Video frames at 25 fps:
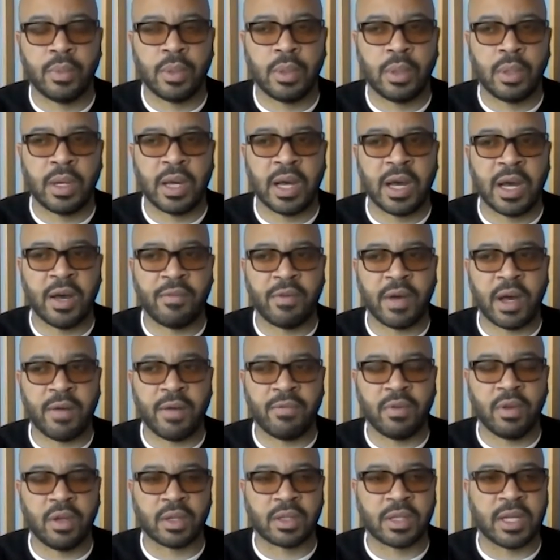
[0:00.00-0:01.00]
I've
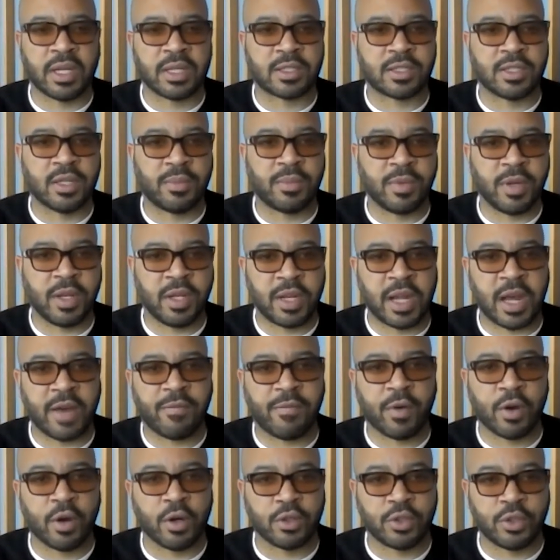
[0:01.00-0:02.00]
looked at some, and I've
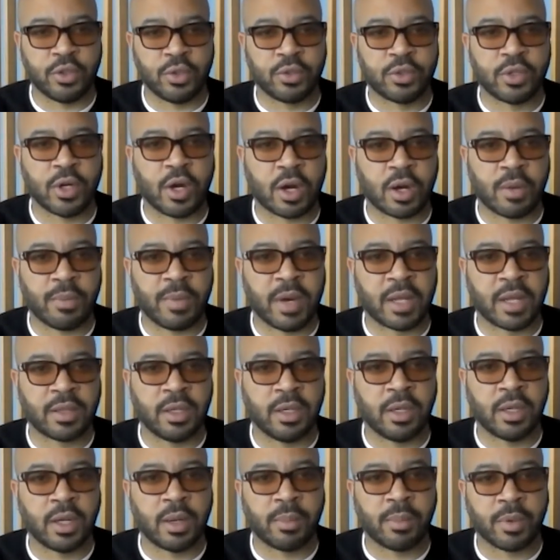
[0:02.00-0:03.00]
heard you talk about the
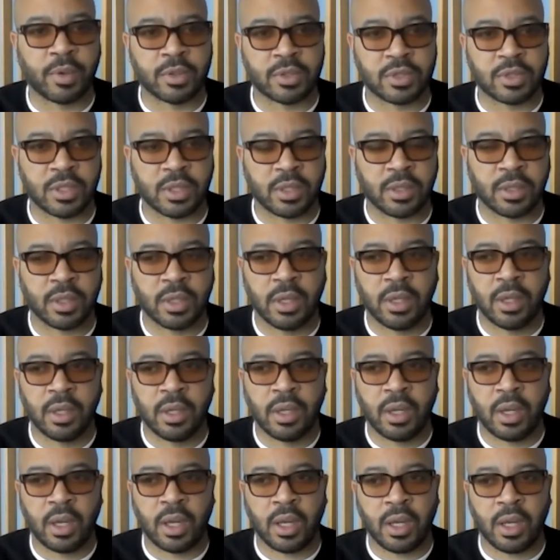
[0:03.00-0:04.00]
numbers,
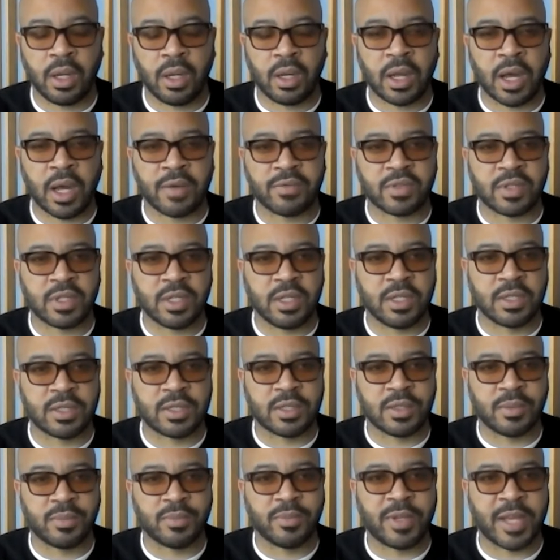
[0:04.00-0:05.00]
and I've seen
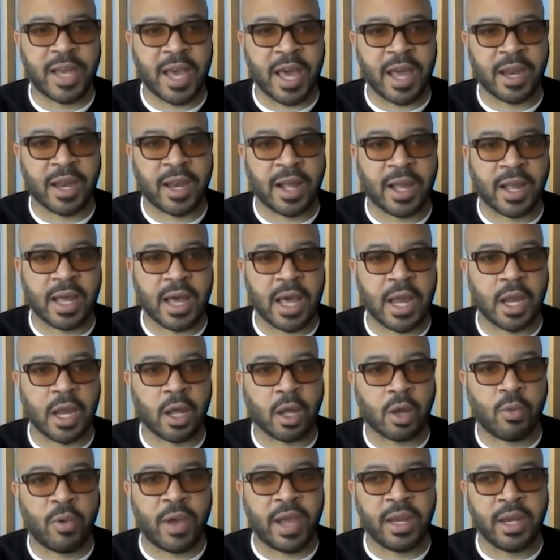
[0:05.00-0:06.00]
some data that kind of
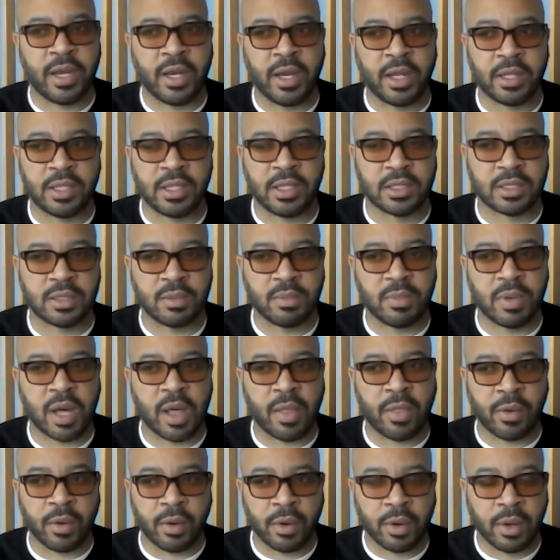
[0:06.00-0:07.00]
equated it to some
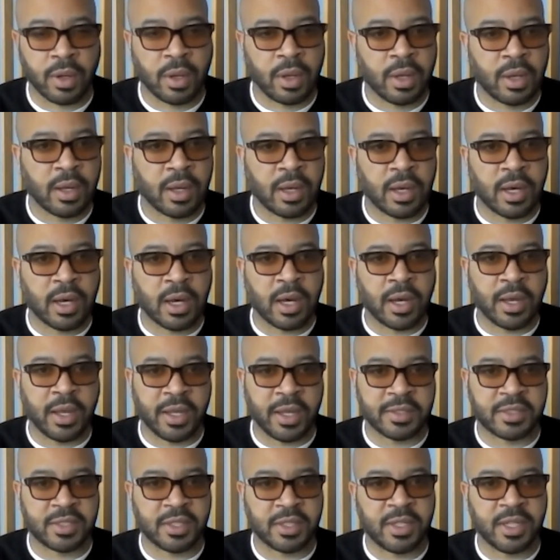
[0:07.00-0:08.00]
other
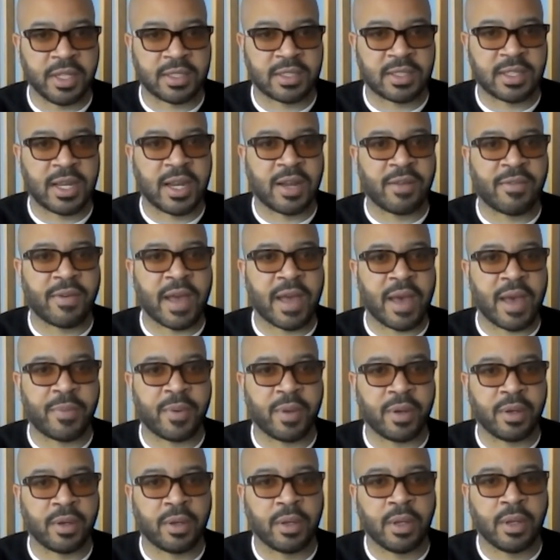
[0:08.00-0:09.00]
incidents that have happened,